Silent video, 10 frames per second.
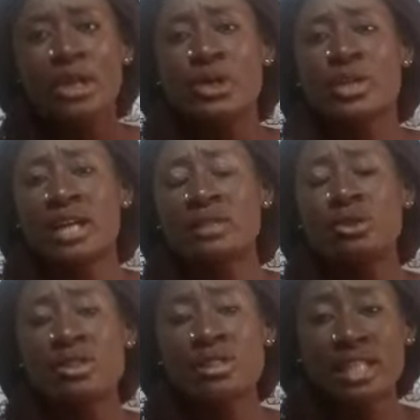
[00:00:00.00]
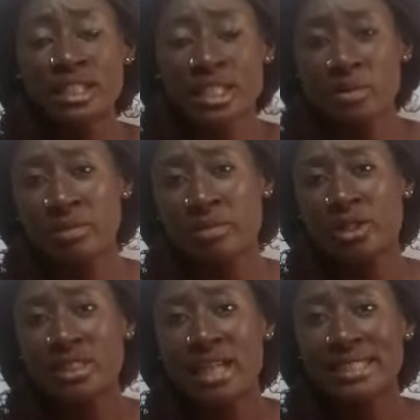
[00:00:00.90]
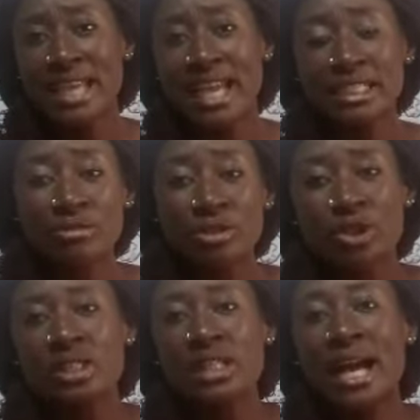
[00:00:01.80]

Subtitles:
You can use slash and spread method at any region,